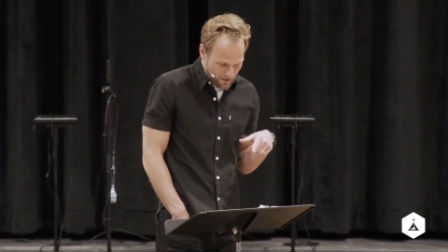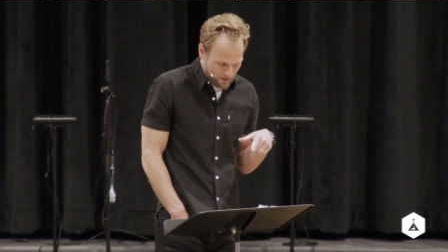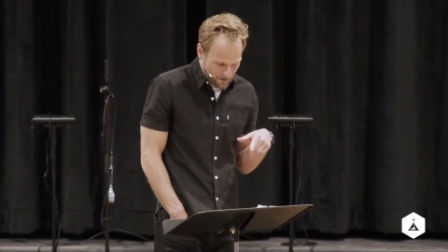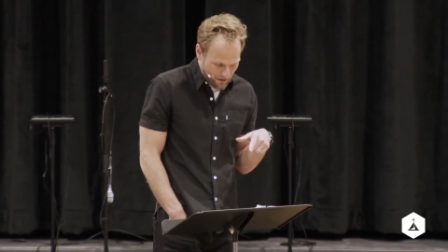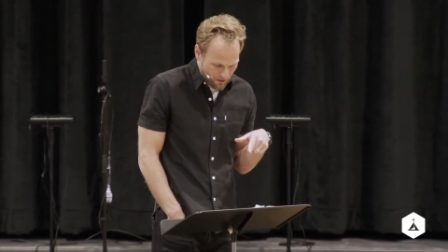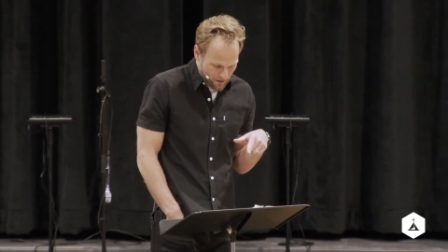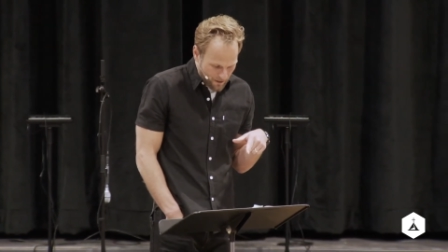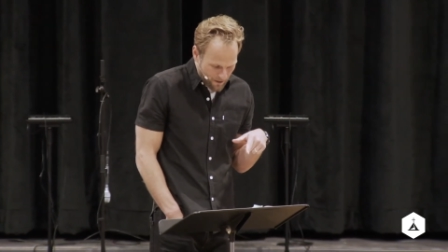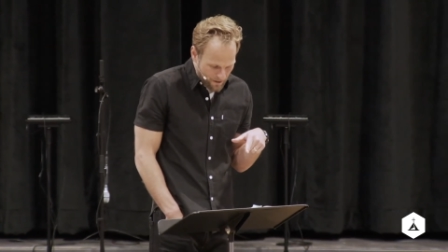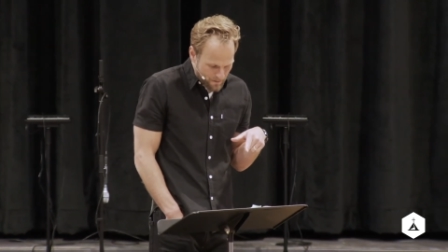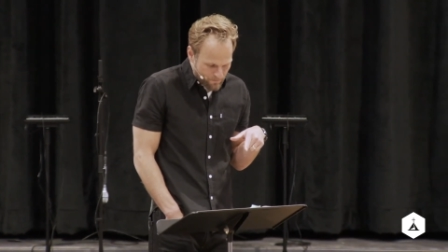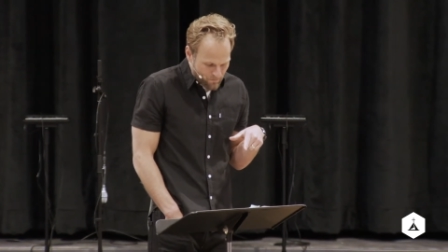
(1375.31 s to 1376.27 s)
And so,
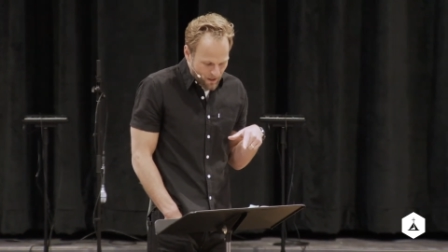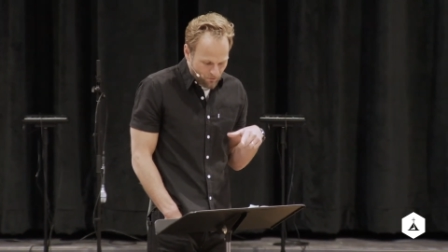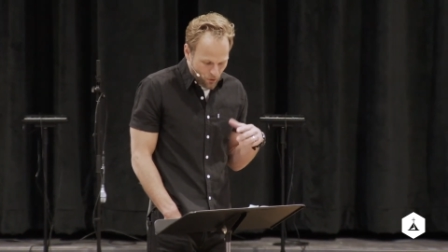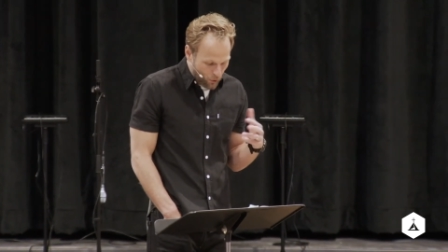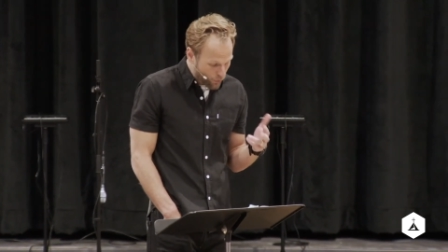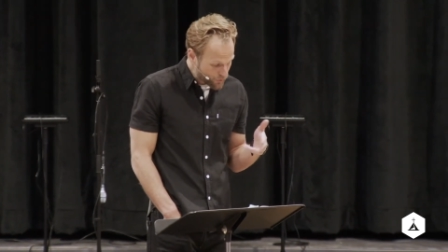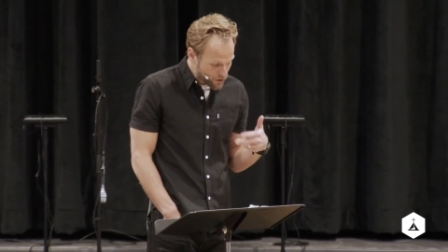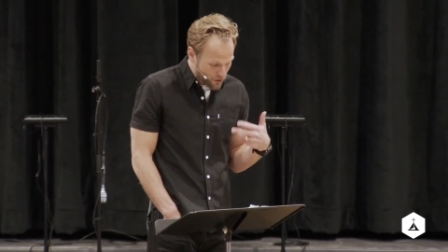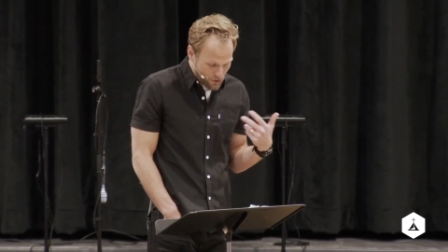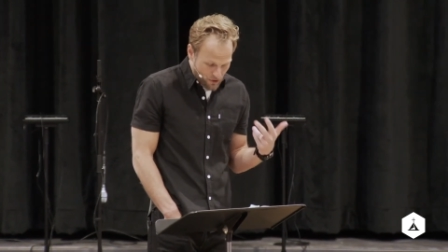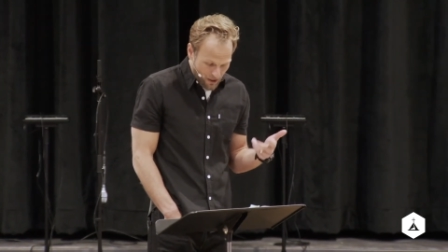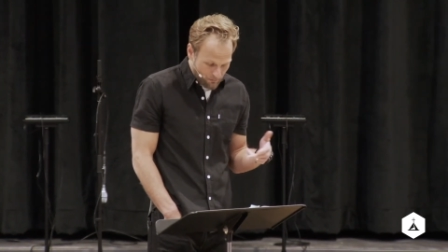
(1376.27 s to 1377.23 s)
if the whole
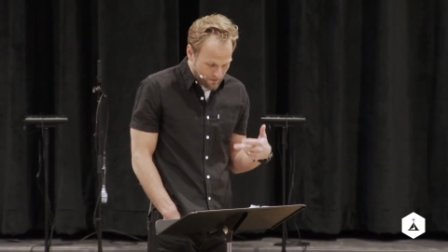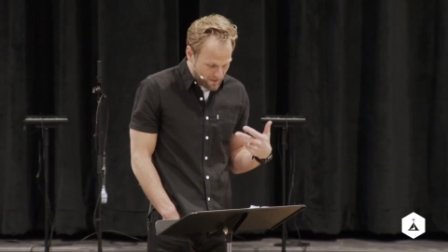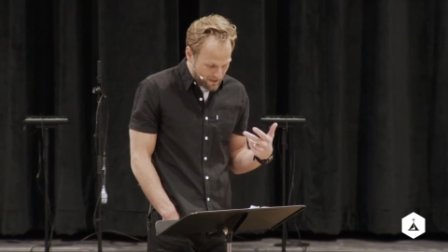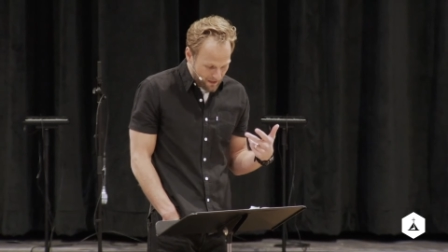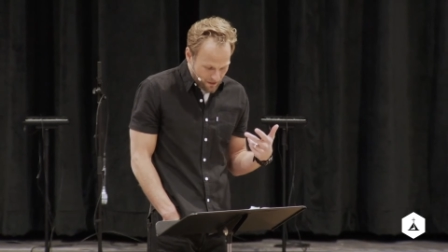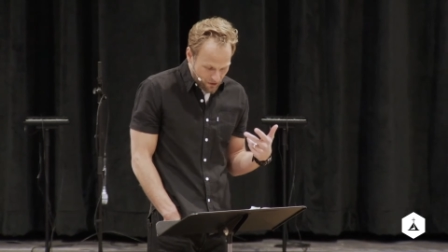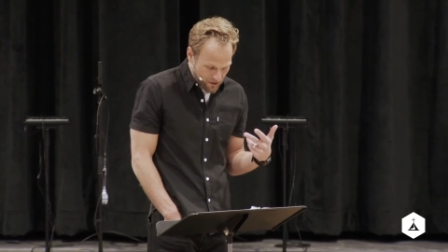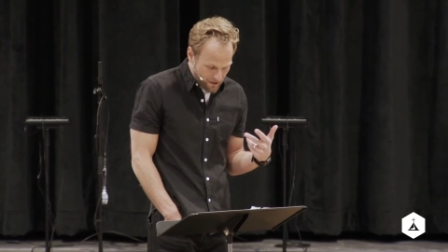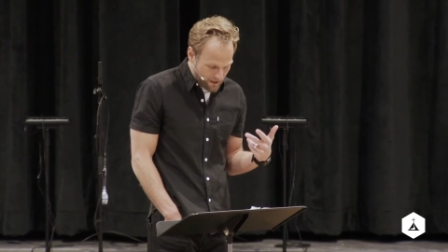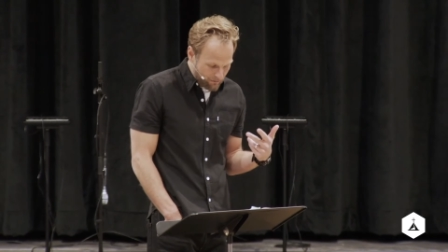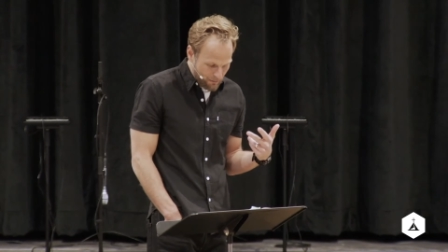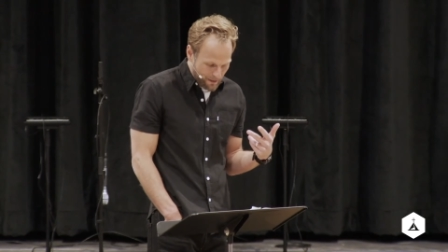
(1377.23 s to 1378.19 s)
church comes together and
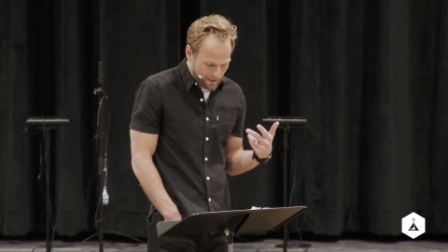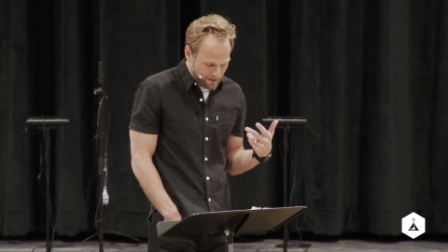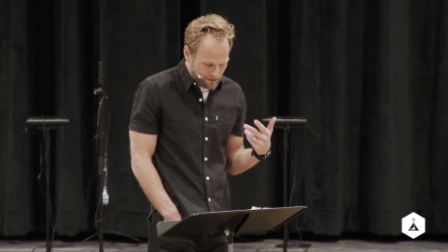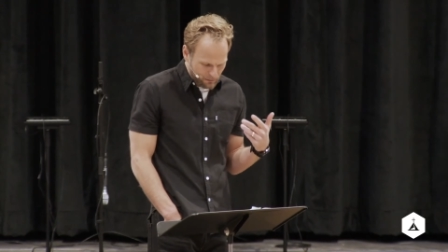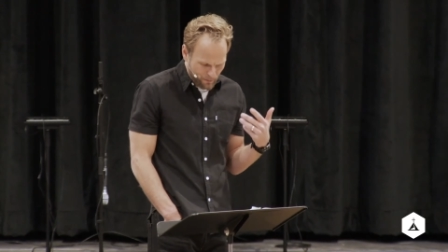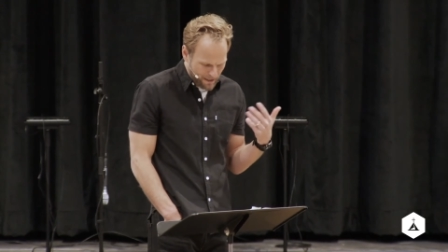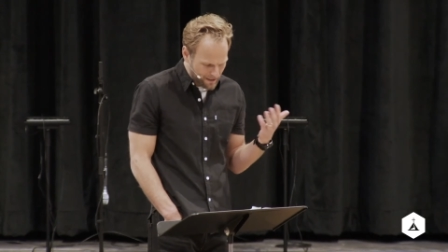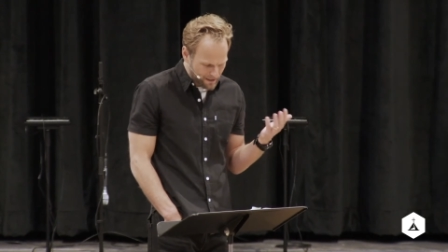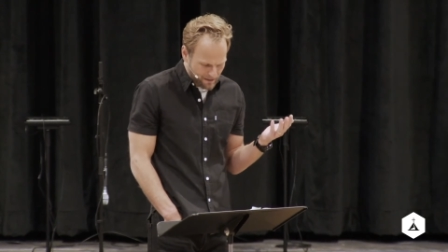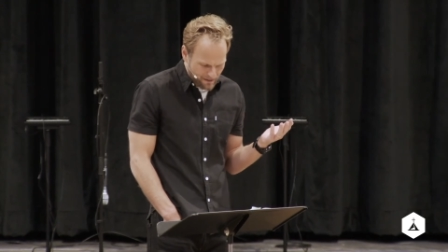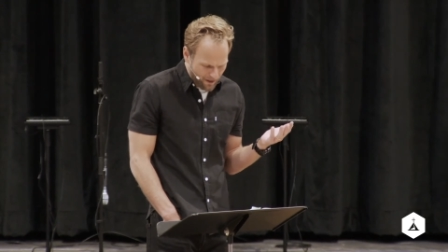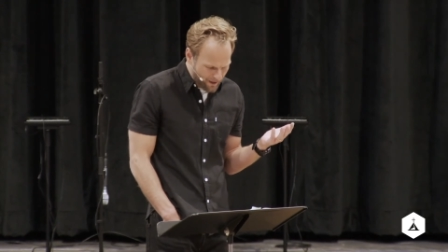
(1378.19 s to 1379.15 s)
everybody is speaking
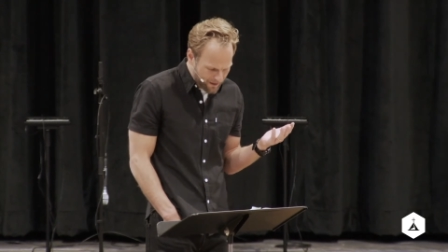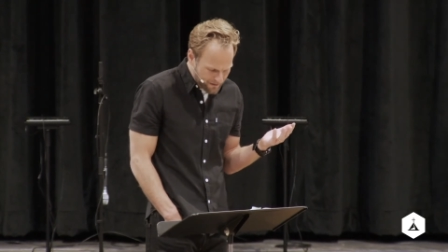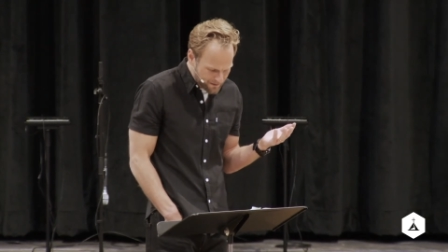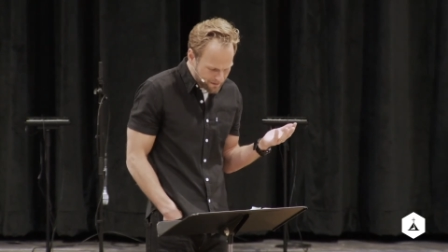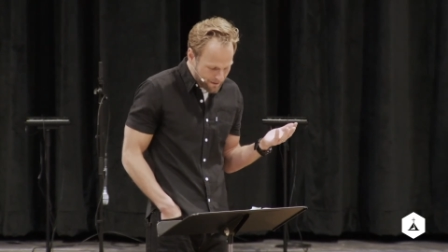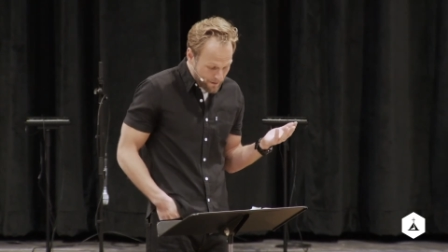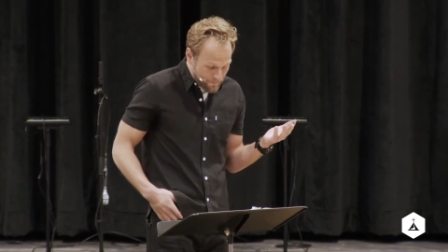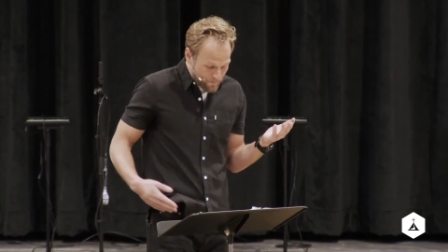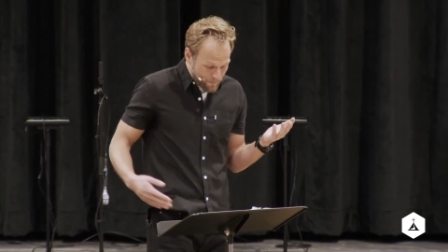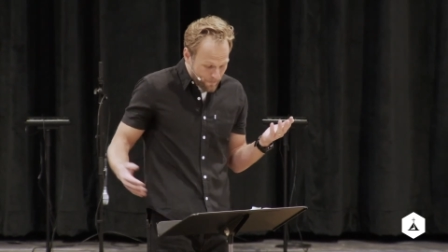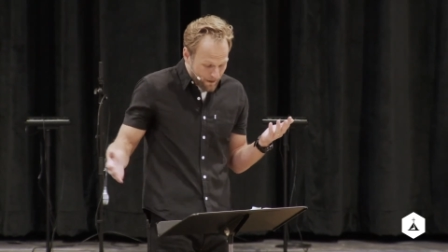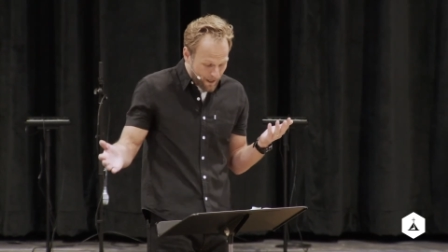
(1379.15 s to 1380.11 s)
in tongues,
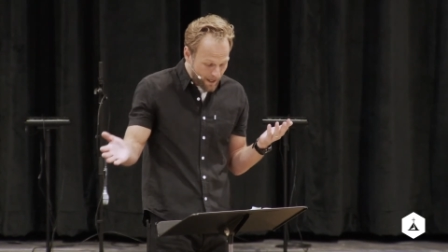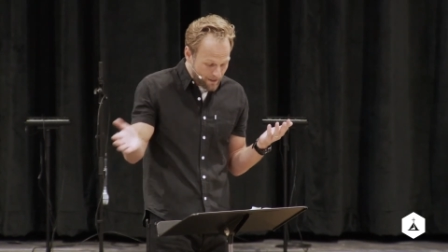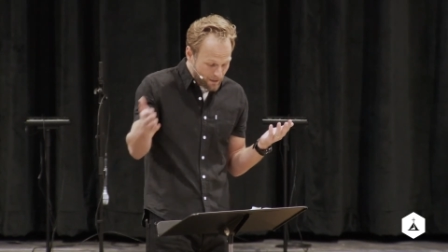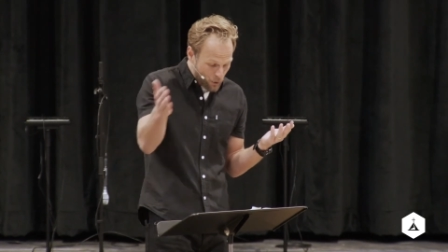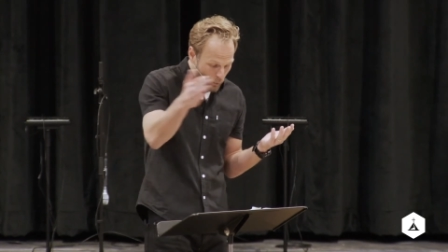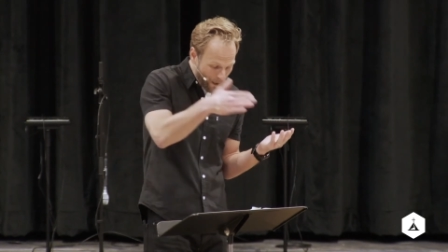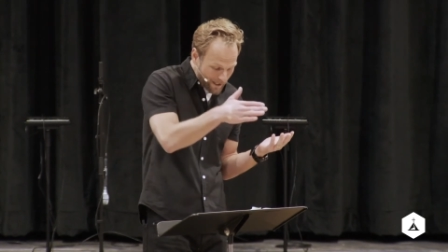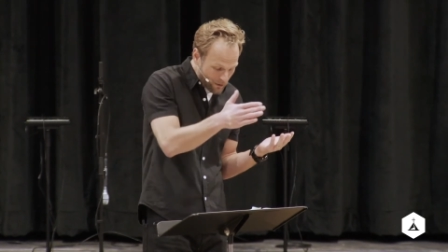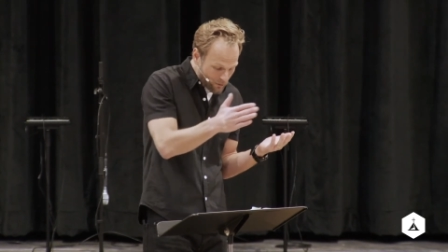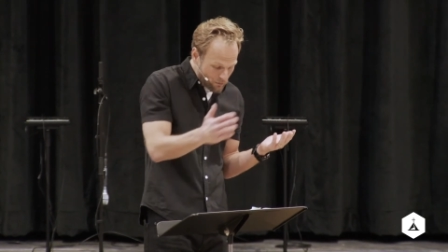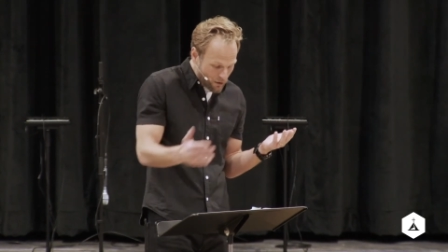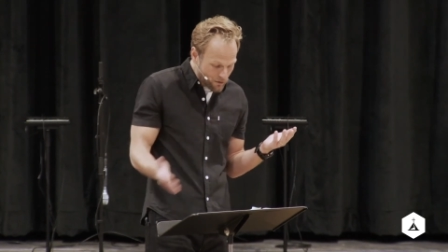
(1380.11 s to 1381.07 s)
and
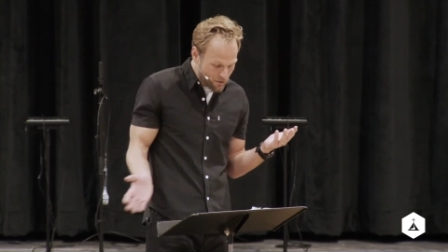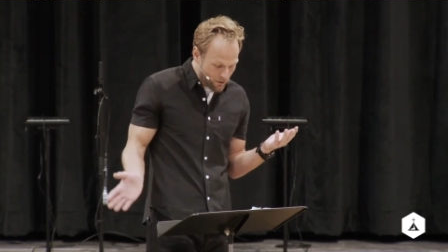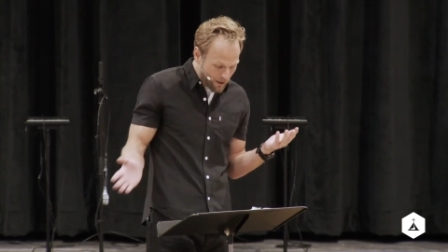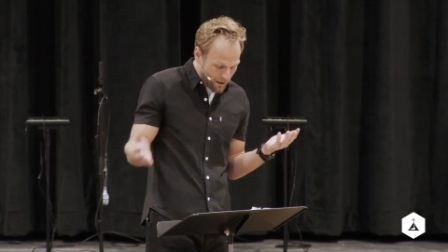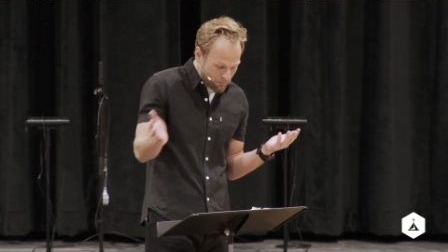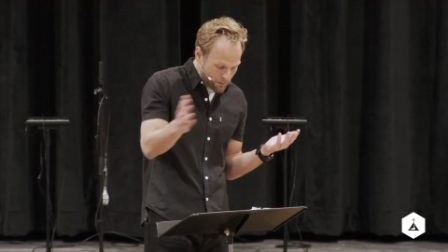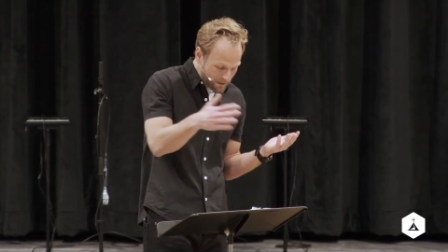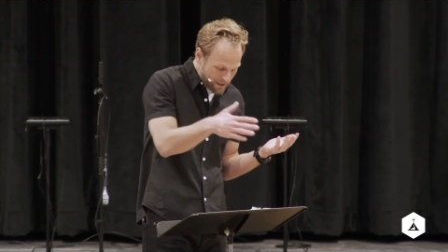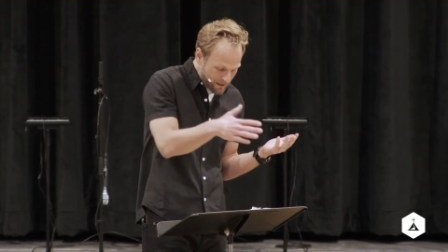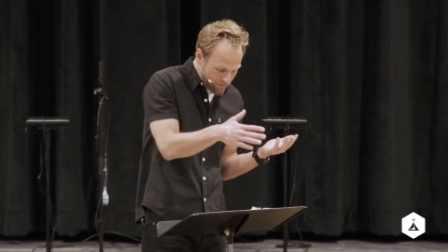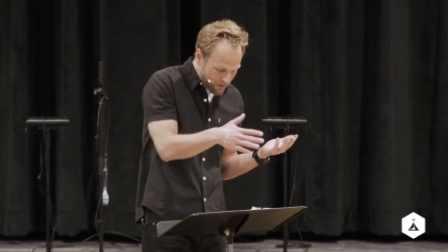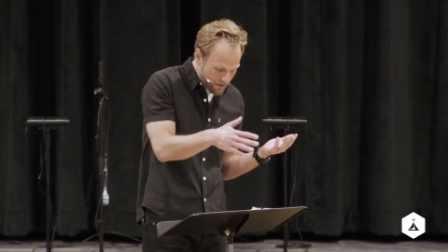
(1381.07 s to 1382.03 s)
inquirers or
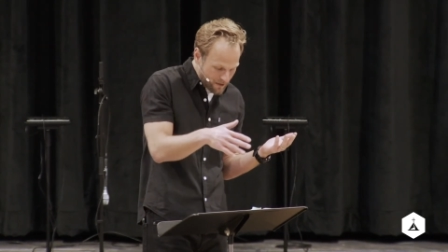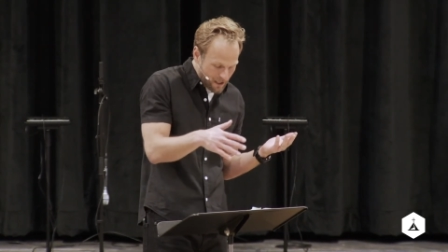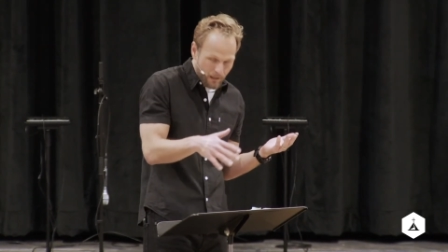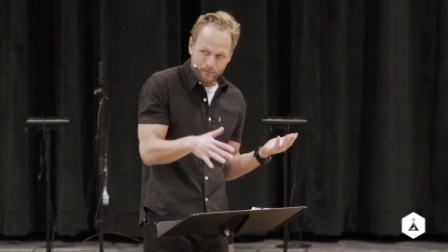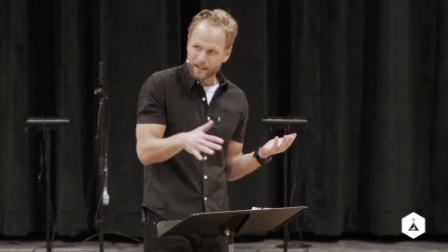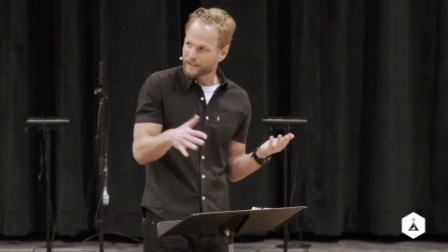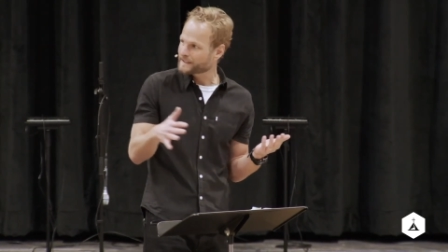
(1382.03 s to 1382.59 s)
unbelievers come in, you